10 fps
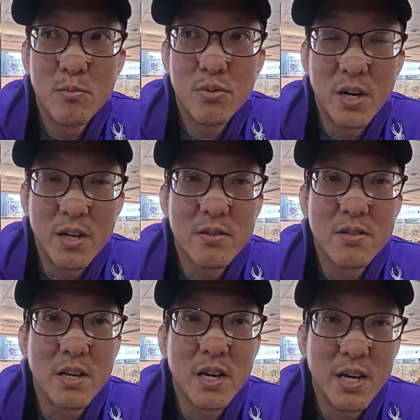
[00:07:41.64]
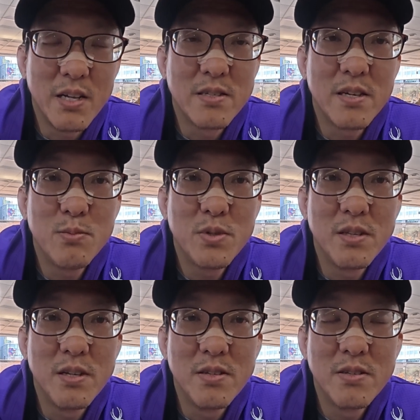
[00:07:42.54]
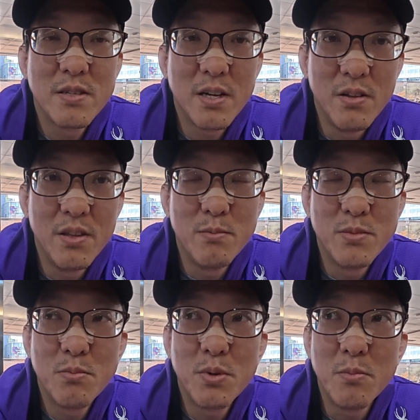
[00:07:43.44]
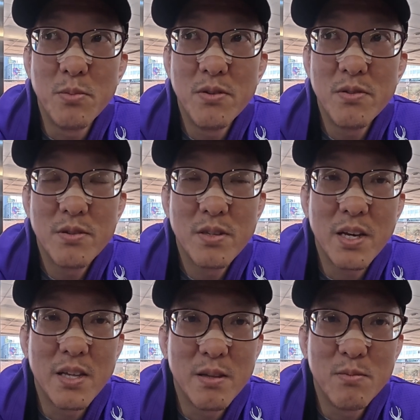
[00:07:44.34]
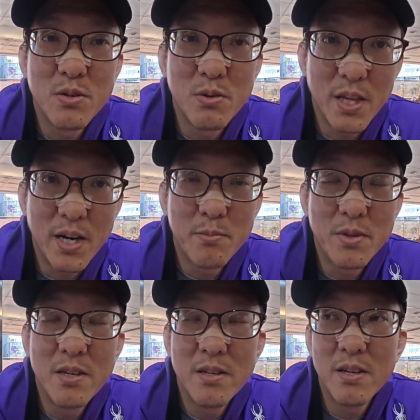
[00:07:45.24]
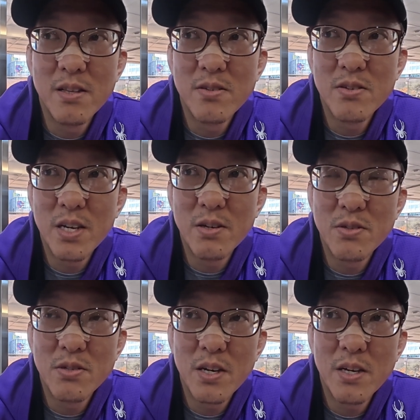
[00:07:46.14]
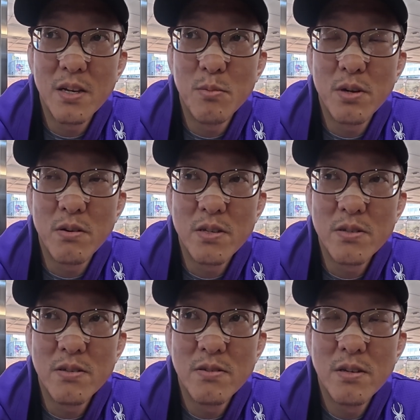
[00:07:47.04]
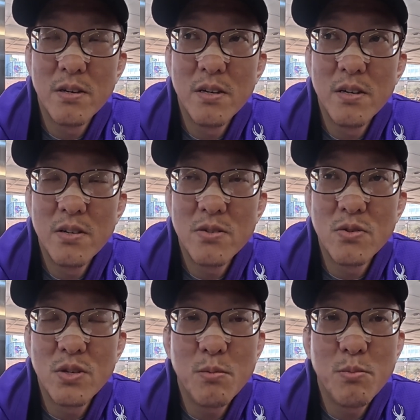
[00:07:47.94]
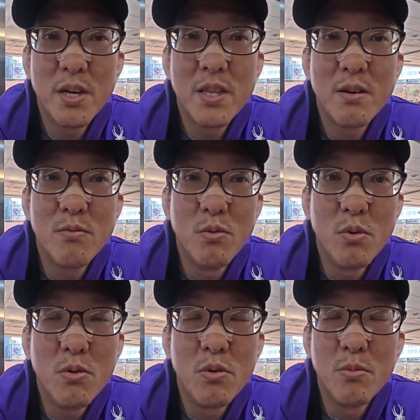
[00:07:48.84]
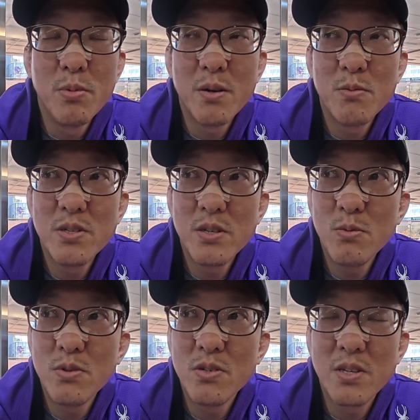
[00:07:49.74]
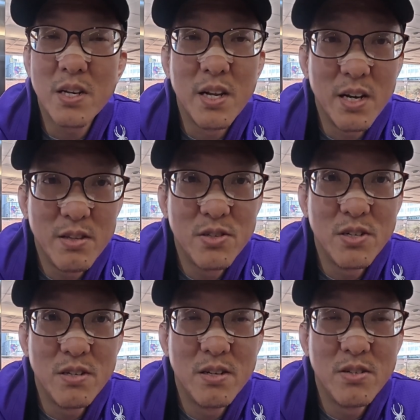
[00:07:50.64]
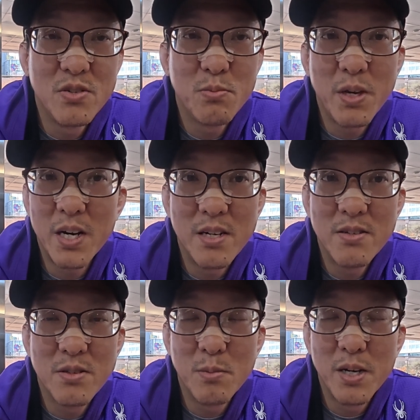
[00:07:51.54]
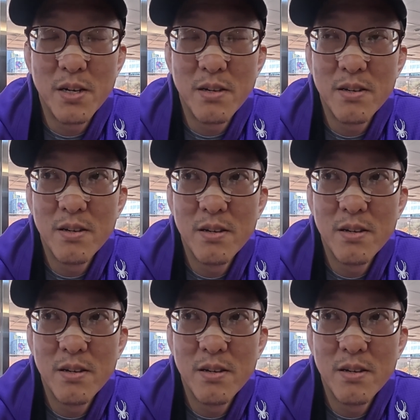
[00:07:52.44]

products and concepts and then sell them to people to get them to adopt it. And this is how society progresses. So she can play that role, but I wish she would just acknowledge it and just be honest about it.